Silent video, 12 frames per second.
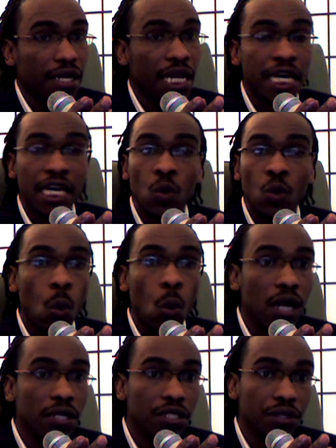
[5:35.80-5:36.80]
He didn't
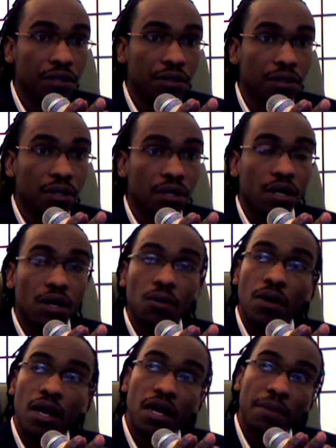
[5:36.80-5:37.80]
wonder,
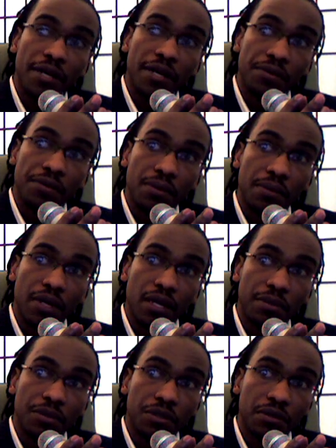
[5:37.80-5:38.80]
why am I doing
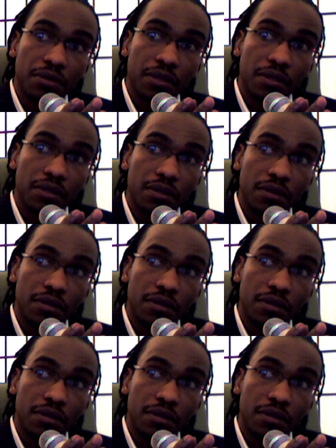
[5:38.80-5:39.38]
what I'm doing?